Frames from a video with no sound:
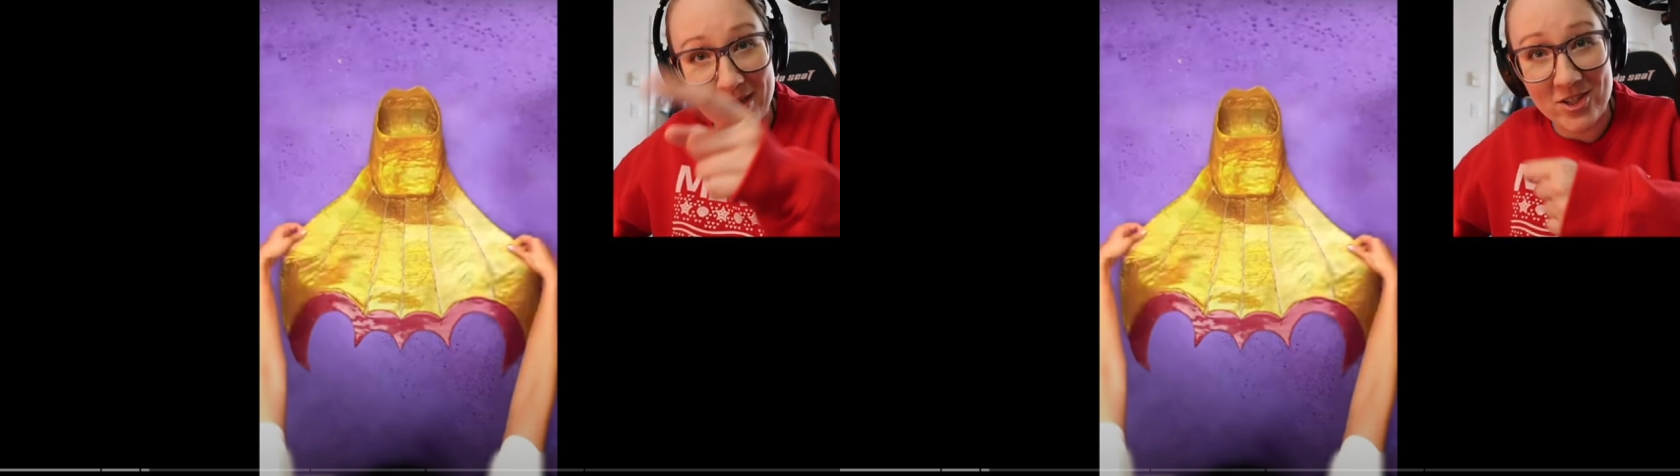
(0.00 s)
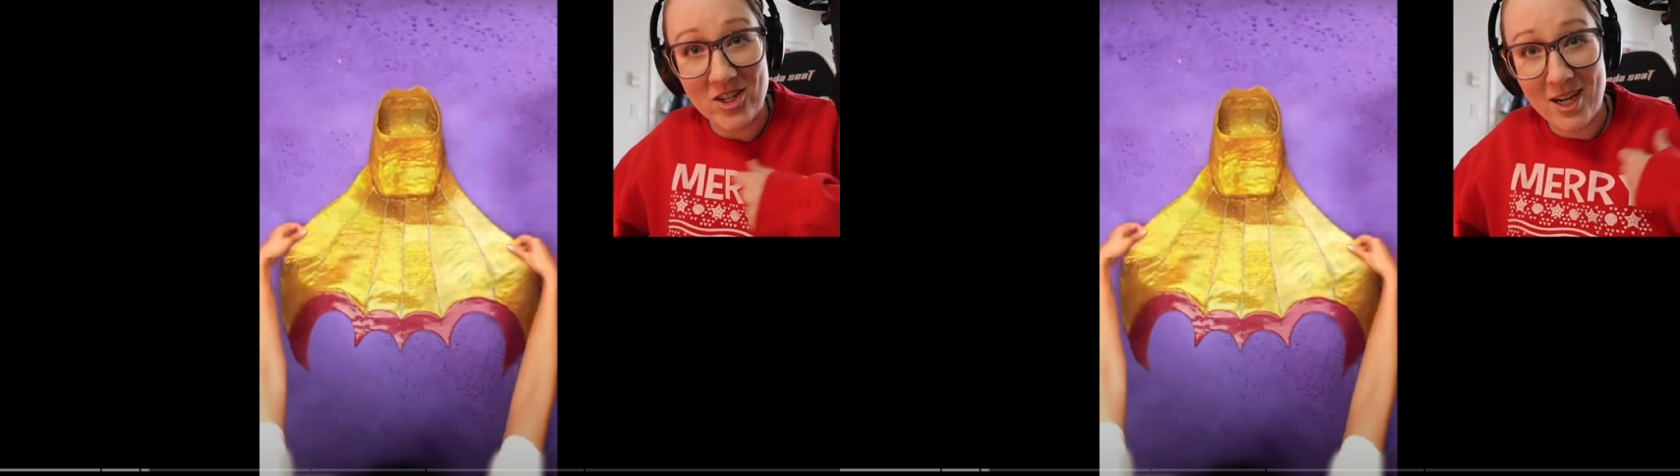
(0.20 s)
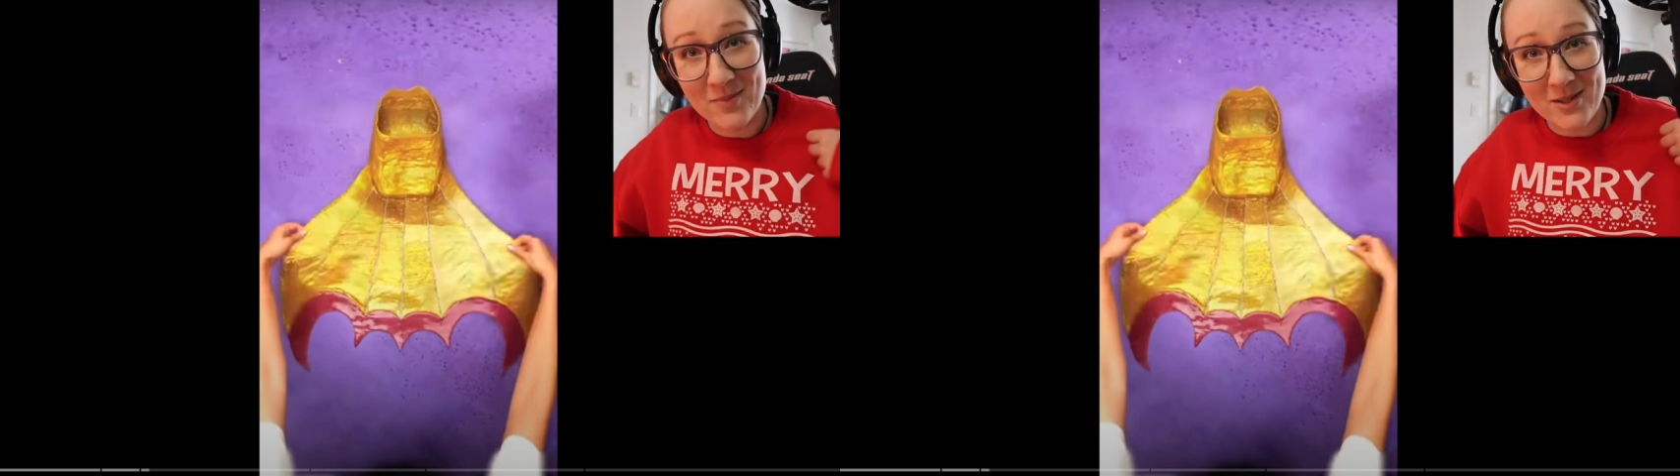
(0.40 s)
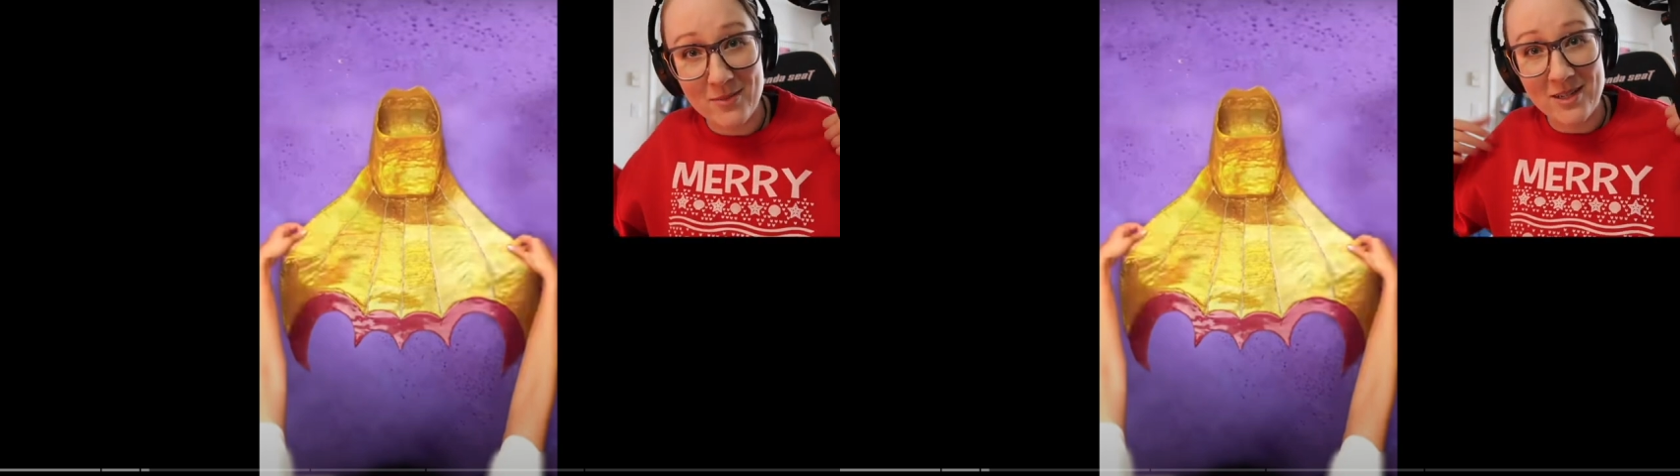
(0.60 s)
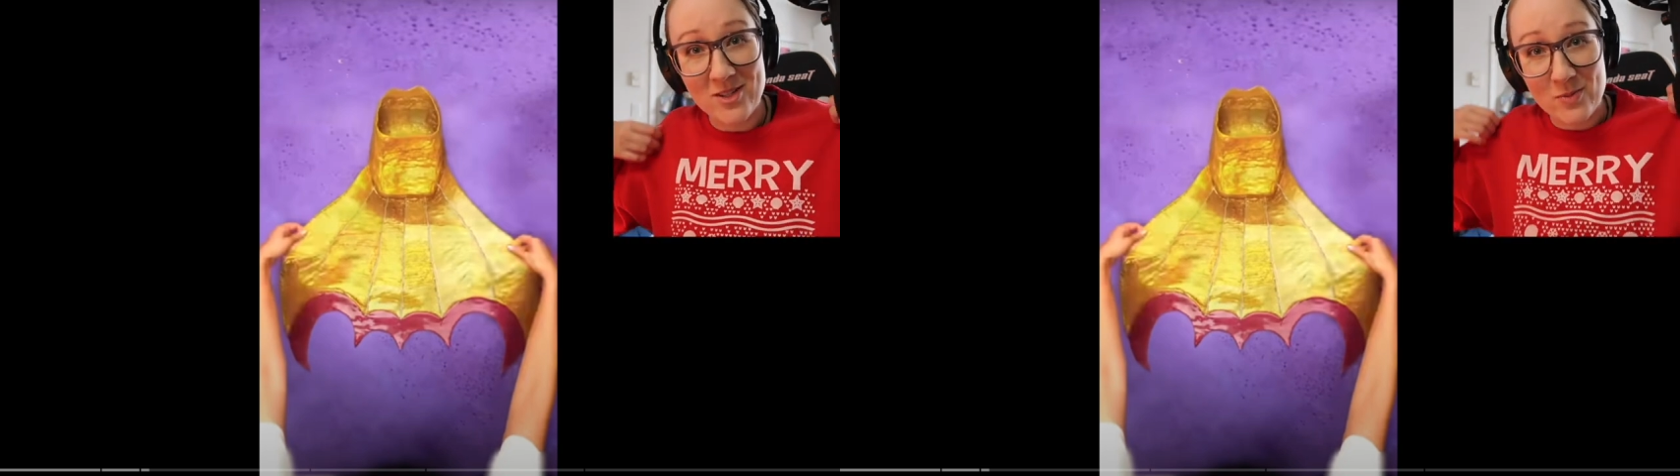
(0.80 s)
my shop.
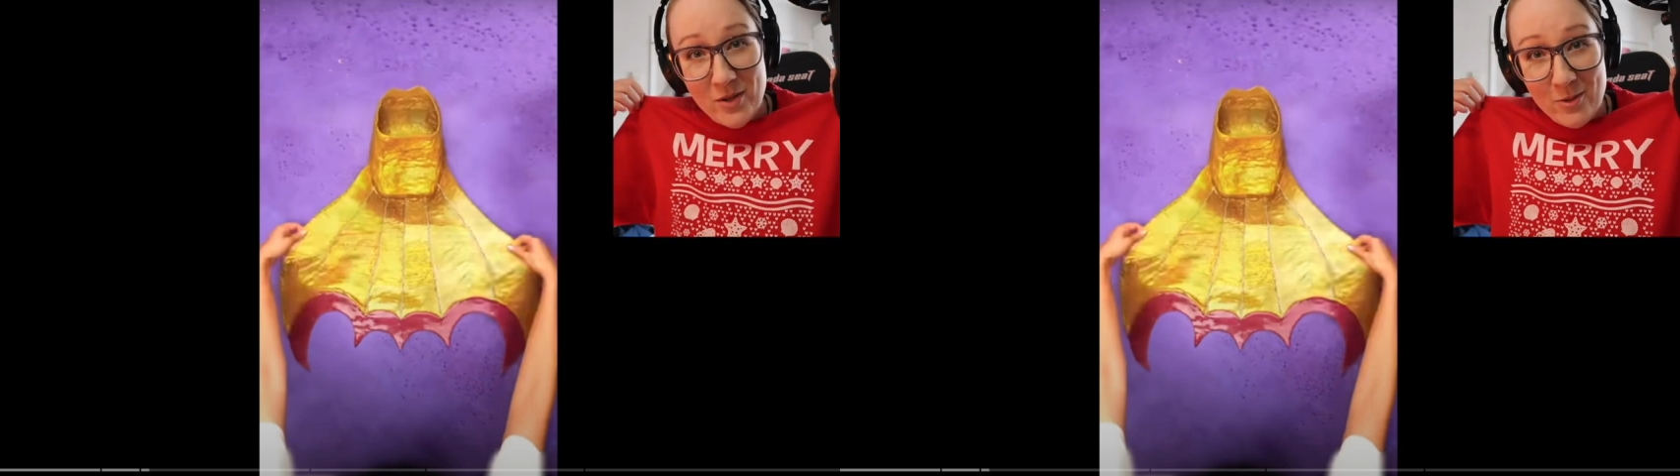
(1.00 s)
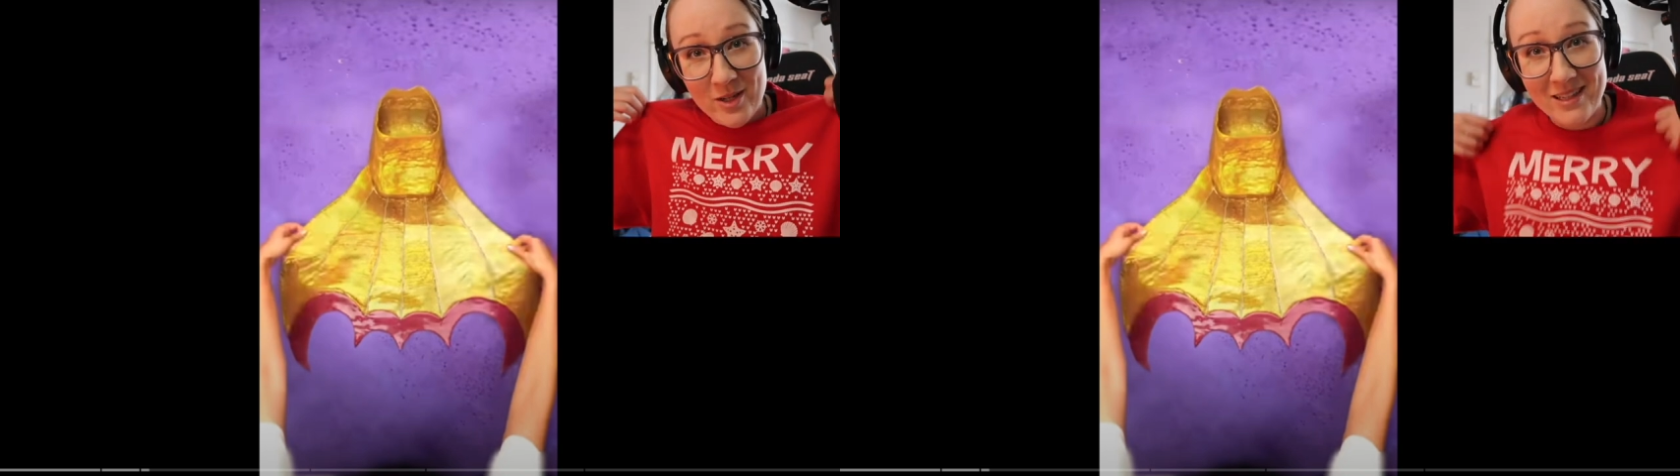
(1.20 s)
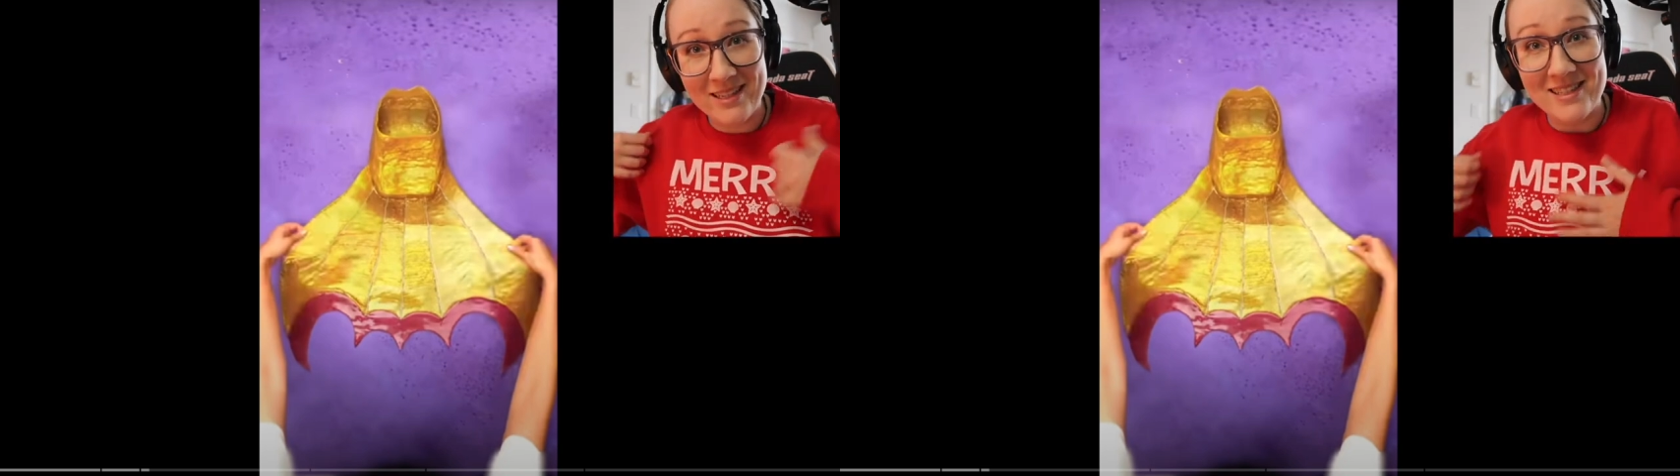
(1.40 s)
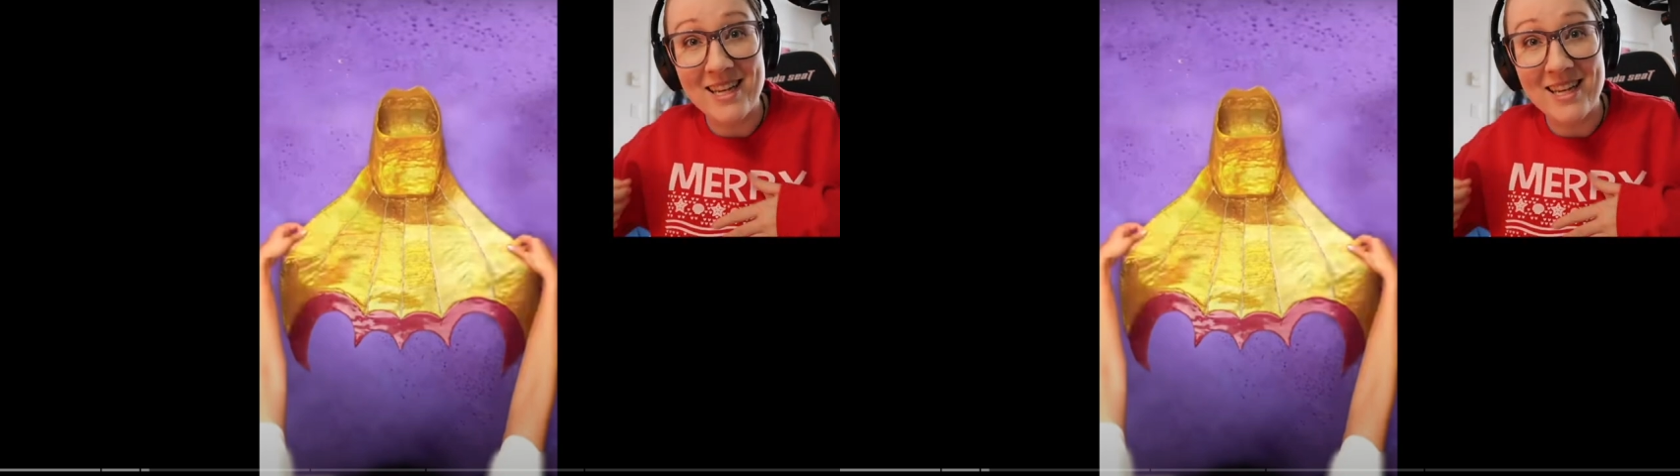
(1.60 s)
Somebody just bought one of these.